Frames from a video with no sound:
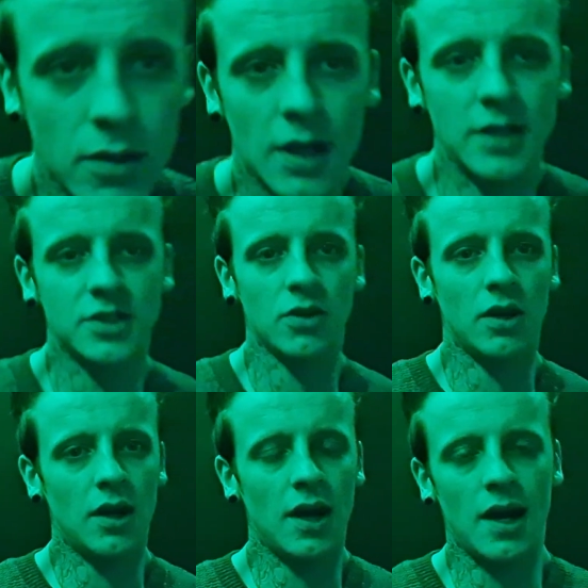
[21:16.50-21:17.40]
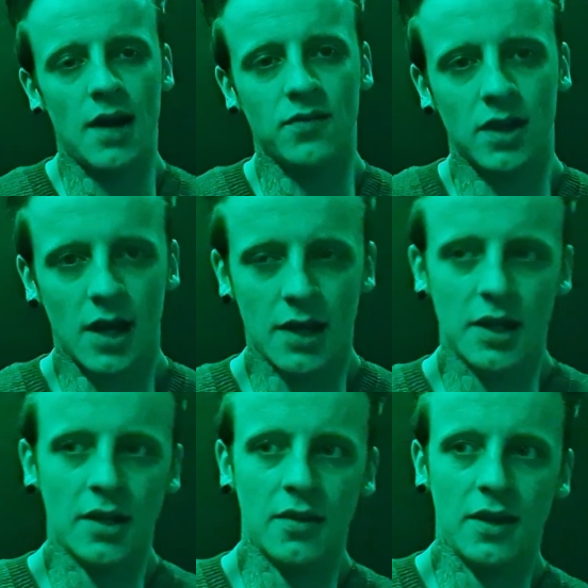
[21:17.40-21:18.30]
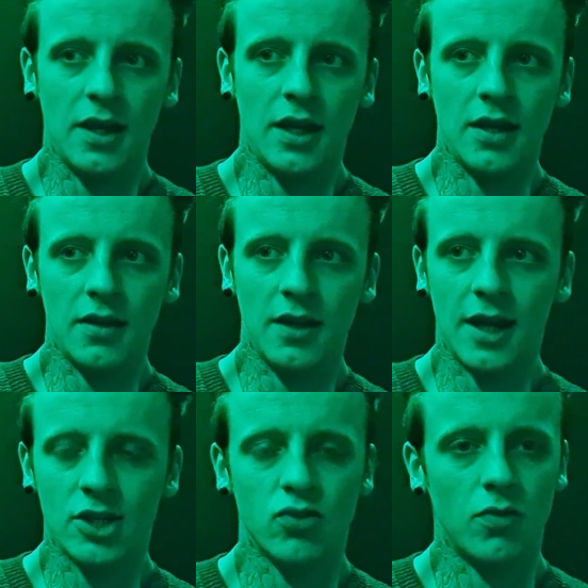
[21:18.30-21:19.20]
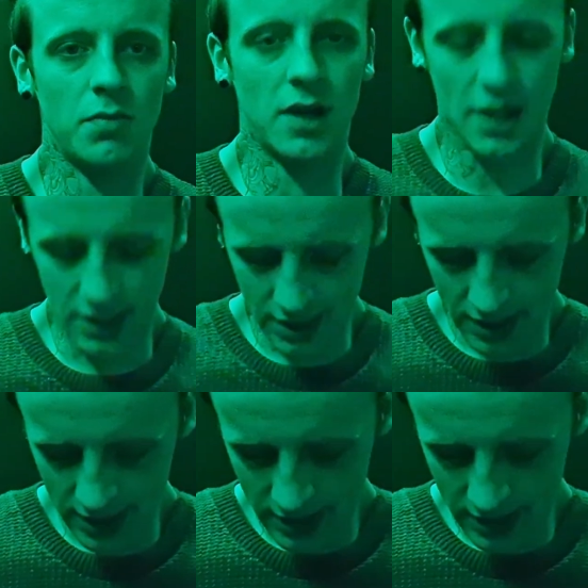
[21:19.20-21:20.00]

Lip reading: Okay, so after adding the actual blood